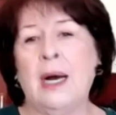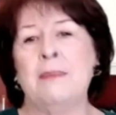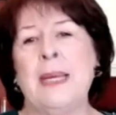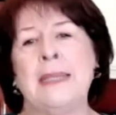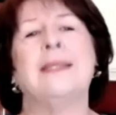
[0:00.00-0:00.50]

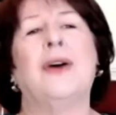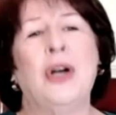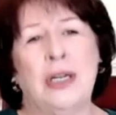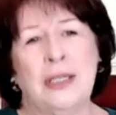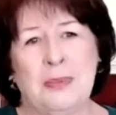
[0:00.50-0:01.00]
That's the
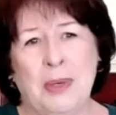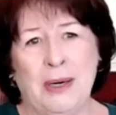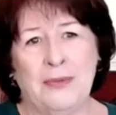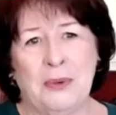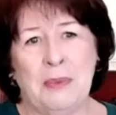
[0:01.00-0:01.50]
hardest
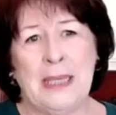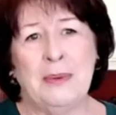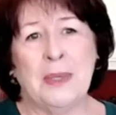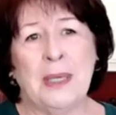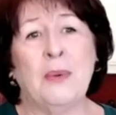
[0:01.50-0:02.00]
part for me
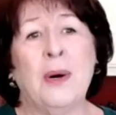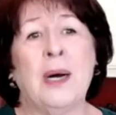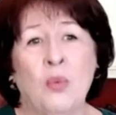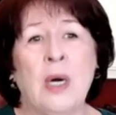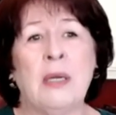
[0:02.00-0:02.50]
when I
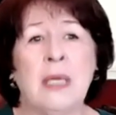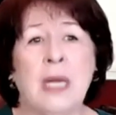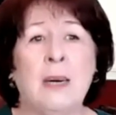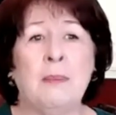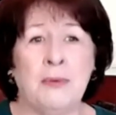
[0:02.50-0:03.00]
want 1
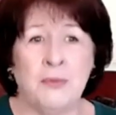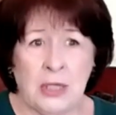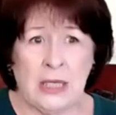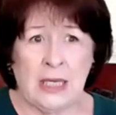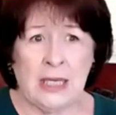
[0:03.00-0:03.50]
cup of
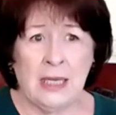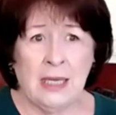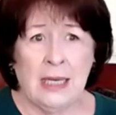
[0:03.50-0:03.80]
tea.